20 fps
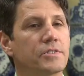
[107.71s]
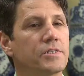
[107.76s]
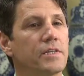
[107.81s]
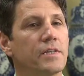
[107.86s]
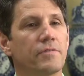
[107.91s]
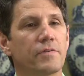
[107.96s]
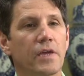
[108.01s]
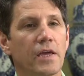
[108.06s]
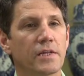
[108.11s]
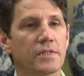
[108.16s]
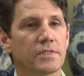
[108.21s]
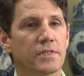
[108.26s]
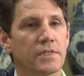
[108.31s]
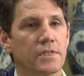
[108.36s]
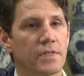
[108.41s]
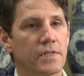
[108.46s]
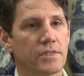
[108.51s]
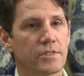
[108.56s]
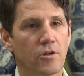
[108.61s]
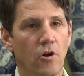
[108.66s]
city of
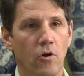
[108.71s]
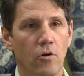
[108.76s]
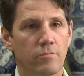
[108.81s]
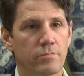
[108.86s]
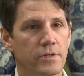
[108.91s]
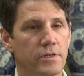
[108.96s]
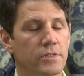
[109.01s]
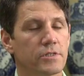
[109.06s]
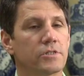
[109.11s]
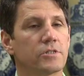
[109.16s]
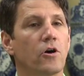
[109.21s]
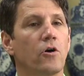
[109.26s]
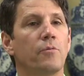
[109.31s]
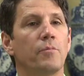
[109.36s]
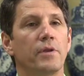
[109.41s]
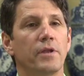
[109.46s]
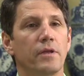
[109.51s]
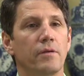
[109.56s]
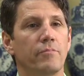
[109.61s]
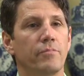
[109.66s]
Kingston is home to so
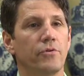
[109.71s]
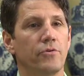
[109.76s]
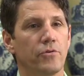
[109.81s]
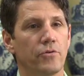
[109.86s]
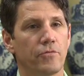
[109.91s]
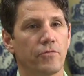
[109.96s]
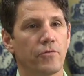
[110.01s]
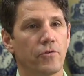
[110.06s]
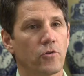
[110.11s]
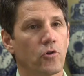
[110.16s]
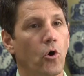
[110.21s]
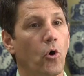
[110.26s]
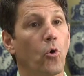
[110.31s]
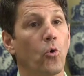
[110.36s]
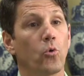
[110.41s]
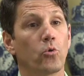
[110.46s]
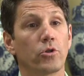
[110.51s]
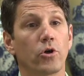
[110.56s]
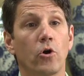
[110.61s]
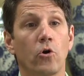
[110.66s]
many beautiful
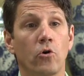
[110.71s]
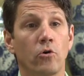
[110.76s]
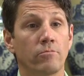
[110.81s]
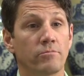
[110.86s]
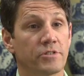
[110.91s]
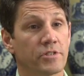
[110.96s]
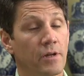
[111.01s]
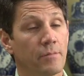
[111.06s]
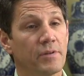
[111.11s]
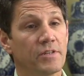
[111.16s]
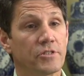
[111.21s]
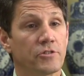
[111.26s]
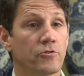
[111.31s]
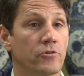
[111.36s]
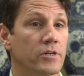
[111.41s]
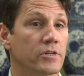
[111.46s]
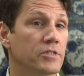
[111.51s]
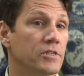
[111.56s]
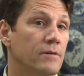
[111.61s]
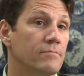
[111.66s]
old homes, some
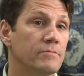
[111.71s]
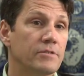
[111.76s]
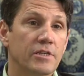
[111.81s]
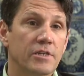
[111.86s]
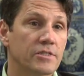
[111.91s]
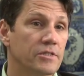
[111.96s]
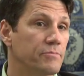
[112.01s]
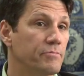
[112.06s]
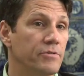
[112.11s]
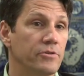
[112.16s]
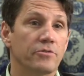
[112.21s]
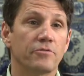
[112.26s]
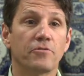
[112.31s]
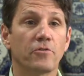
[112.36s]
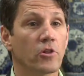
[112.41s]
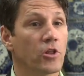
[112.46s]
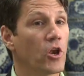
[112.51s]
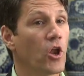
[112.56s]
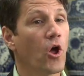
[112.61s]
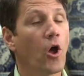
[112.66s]
historic, some just
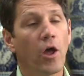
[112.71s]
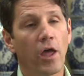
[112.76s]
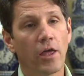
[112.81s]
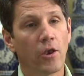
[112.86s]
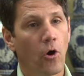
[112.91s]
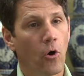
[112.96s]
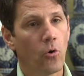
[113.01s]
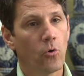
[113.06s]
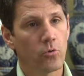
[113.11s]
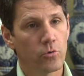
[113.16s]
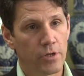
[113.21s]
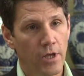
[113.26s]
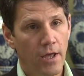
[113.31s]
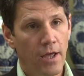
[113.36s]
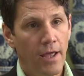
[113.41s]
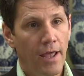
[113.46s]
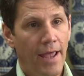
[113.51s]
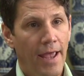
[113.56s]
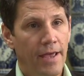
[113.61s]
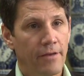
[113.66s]
beautiful and old.
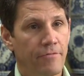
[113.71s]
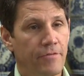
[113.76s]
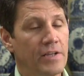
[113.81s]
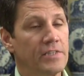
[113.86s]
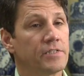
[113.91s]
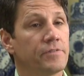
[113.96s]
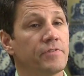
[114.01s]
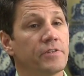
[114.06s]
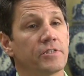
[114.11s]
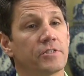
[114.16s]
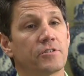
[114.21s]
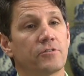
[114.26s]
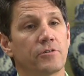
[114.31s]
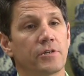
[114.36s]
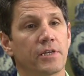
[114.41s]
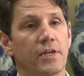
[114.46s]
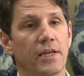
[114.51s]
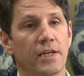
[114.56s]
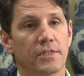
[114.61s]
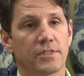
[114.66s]
And Friends of
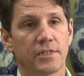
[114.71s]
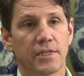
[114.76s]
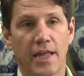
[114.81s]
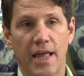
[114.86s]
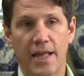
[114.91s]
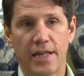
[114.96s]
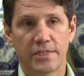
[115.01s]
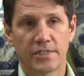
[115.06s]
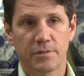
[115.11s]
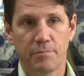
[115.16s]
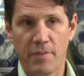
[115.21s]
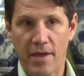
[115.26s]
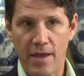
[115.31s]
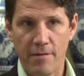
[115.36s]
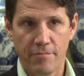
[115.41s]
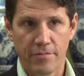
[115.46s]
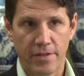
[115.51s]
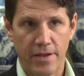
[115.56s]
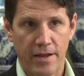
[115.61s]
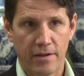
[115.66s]
Historic Kingston has a
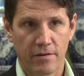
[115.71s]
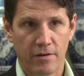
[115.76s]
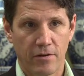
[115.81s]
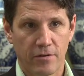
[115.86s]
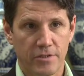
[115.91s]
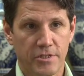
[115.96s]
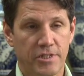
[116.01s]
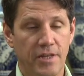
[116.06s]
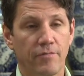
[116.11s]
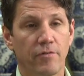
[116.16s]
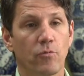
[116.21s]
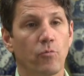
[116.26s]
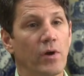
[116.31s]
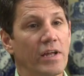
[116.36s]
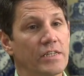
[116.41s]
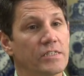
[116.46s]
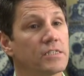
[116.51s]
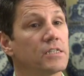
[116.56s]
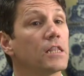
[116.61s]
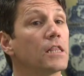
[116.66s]
pamphlet out called 7
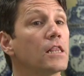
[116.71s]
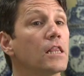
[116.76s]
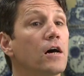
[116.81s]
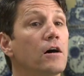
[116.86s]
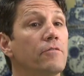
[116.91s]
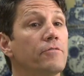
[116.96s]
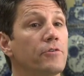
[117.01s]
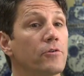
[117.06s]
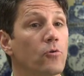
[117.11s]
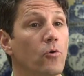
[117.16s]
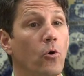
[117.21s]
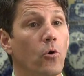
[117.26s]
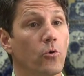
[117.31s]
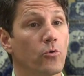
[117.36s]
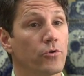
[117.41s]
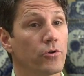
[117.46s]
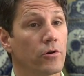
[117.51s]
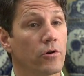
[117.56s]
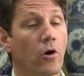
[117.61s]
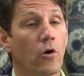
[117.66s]
Ways to Love Your
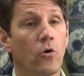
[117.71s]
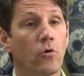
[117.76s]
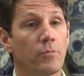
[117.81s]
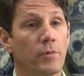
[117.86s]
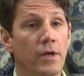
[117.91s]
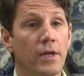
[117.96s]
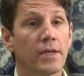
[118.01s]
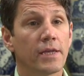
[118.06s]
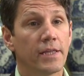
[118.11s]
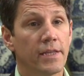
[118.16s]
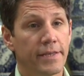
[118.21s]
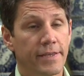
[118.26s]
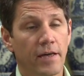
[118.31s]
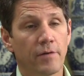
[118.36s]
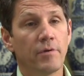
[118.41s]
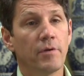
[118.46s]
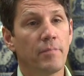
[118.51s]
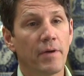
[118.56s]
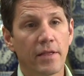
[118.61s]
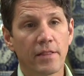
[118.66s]
Older Home. Can you
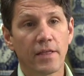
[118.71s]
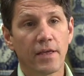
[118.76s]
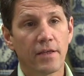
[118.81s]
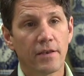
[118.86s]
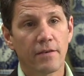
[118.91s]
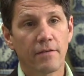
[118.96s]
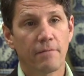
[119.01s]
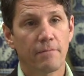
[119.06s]
tell me about that?